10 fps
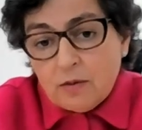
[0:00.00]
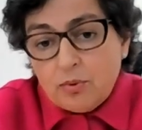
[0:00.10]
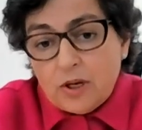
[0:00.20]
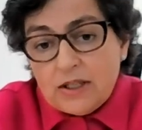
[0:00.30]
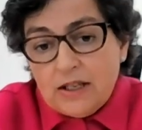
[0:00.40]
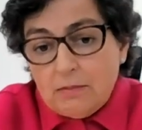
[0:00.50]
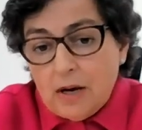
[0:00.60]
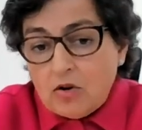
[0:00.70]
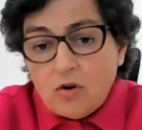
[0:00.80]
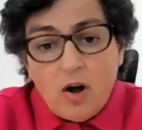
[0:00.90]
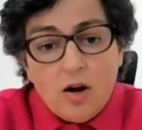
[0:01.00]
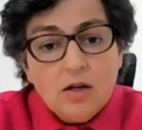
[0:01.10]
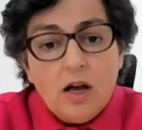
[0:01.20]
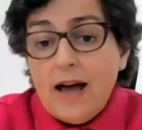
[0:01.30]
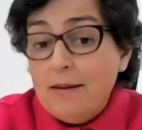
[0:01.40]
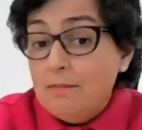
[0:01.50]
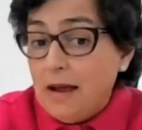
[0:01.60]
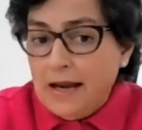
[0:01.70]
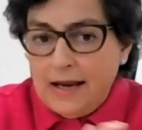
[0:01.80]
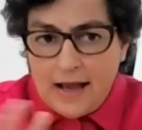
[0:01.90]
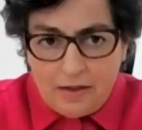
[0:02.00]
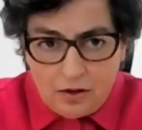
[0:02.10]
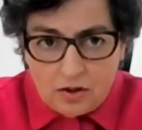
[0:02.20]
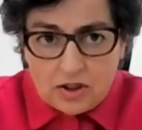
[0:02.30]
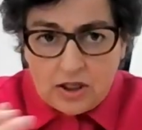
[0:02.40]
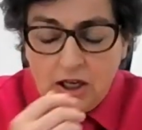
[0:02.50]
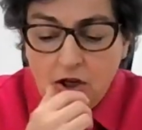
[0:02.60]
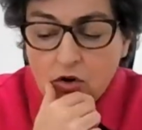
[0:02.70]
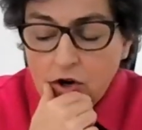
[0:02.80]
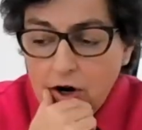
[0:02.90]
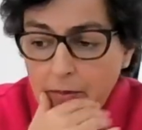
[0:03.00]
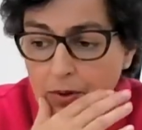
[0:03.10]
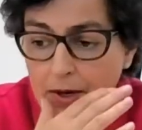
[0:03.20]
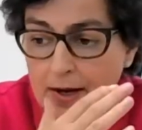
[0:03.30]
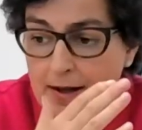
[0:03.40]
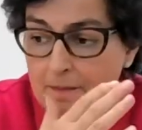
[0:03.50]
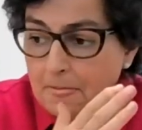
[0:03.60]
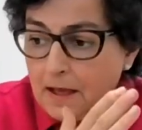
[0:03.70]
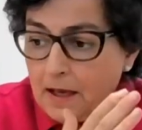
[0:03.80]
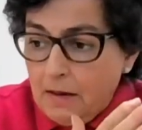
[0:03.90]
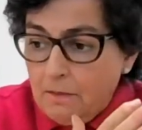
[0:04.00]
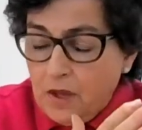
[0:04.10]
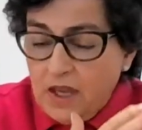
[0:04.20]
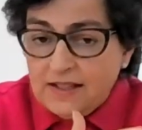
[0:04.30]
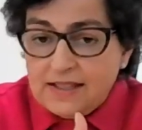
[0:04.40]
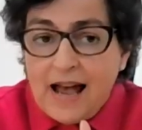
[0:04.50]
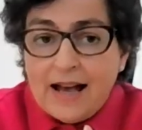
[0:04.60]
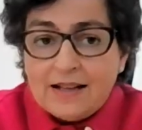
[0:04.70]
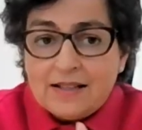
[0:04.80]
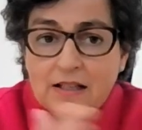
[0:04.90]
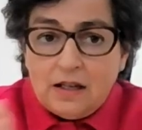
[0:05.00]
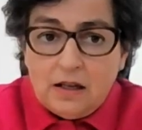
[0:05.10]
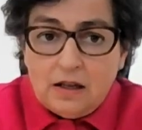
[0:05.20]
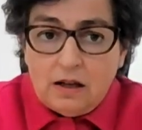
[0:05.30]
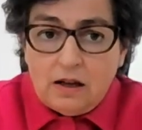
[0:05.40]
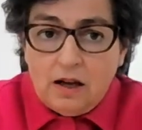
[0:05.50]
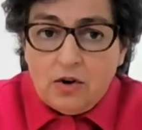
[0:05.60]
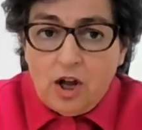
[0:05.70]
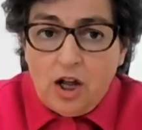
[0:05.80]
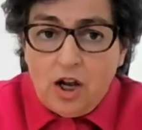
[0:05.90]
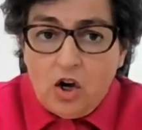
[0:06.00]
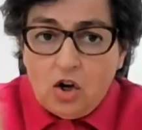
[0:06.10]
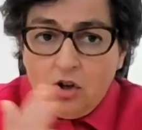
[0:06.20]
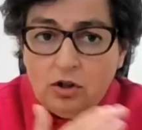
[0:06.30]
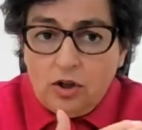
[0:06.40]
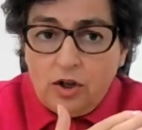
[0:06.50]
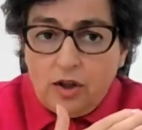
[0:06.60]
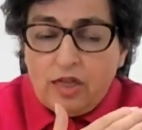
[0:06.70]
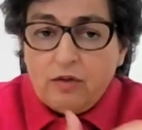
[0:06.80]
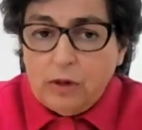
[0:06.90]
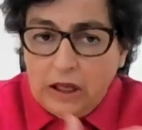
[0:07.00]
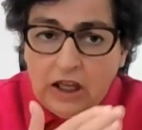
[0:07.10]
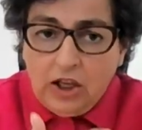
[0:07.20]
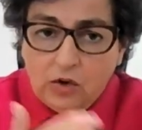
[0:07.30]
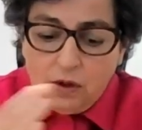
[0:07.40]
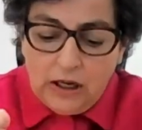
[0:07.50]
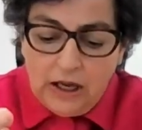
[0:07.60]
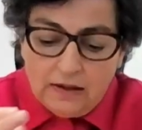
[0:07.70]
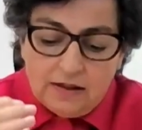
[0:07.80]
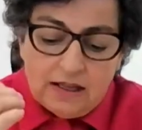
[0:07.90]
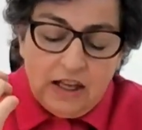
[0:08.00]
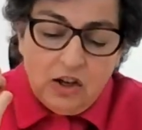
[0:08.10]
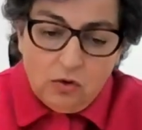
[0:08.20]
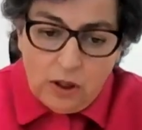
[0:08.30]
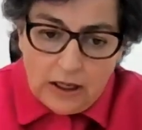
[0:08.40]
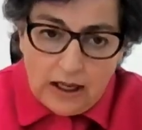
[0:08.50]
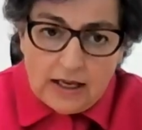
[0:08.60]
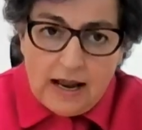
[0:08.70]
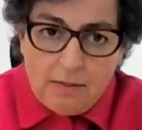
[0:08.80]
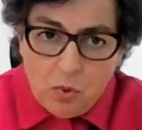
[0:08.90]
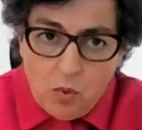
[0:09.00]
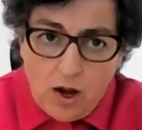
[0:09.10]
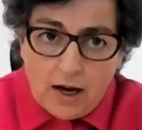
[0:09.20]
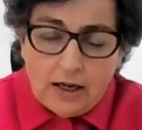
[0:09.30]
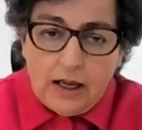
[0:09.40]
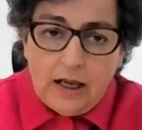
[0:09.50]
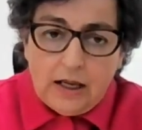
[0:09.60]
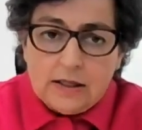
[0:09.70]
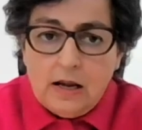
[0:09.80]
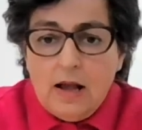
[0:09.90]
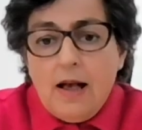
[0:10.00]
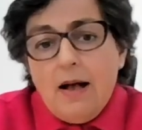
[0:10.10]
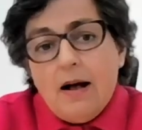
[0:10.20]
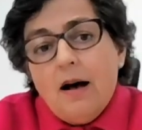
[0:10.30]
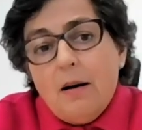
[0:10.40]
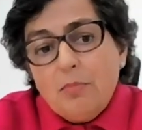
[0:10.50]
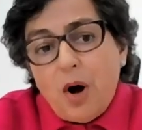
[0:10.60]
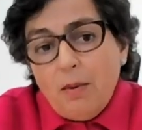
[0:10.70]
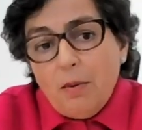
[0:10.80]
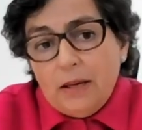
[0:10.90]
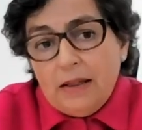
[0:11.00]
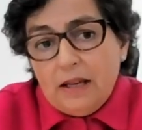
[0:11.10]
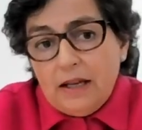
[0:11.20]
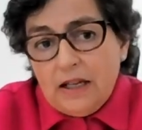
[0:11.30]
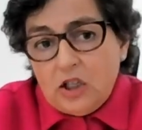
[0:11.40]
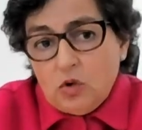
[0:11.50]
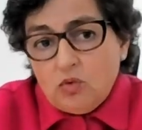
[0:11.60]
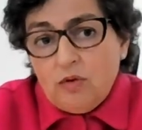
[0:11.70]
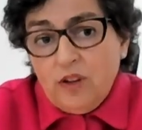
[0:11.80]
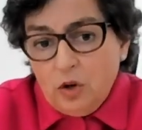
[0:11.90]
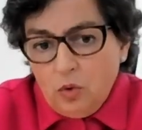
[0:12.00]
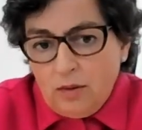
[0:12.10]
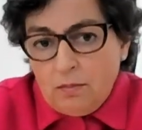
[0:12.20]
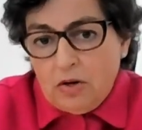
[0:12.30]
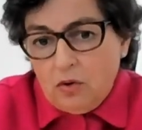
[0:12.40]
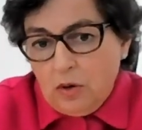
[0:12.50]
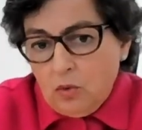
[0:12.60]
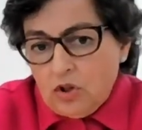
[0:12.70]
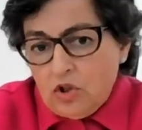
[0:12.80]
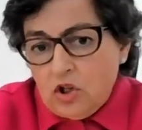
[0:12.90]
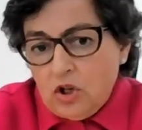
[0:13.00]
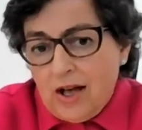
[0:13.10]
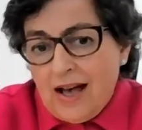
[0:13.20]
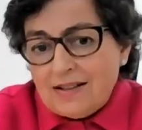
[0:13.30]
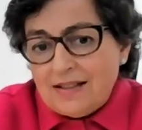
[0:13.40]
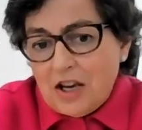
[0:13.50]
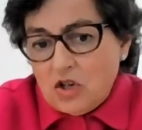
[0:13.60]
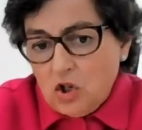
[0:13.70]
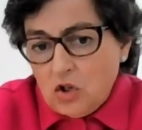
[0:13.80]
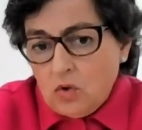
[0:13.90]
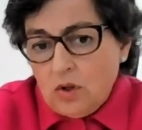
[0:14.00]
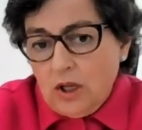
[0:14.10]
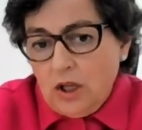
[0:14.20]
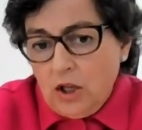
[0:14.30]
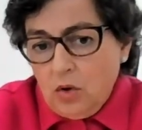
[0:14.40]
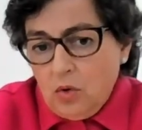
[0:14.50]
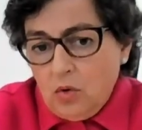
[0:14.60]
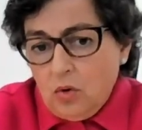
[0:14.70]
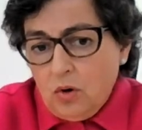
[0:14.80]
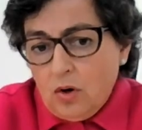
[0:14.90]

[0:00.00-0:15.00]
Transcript: from President Macron, and many others in Europe. It's axed along three ingredients. Ingredient number one is probably the need to review the manner in which accession to the EU